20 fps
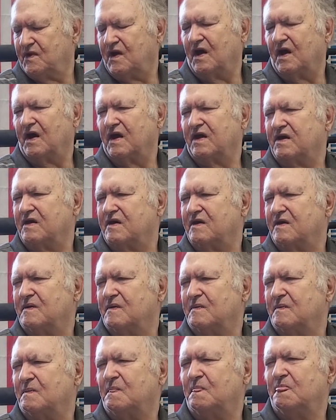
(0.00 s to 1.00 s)
I uh,
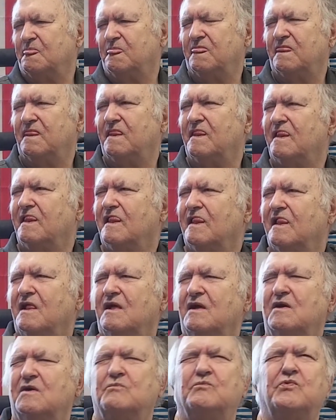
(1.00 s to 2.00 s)

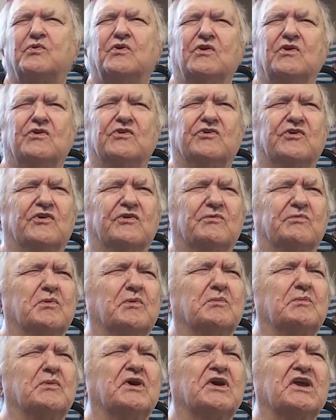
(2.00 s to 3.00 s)
pulled all the
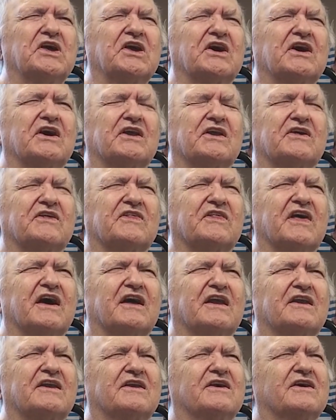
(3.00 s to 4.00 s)
money out of
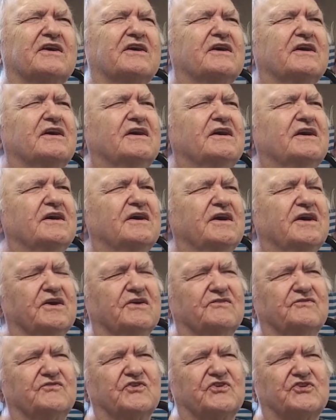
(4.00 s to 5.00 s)
that and
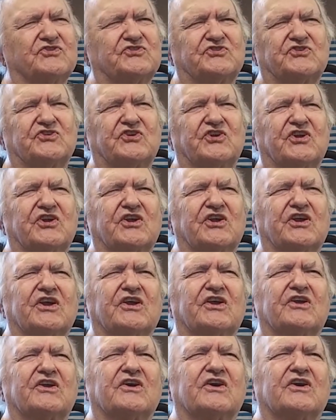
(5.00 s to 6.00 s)
invested it in
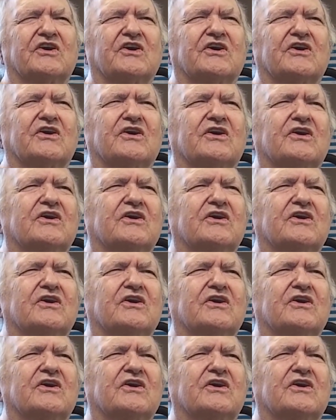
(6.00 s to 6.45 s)
a, uh,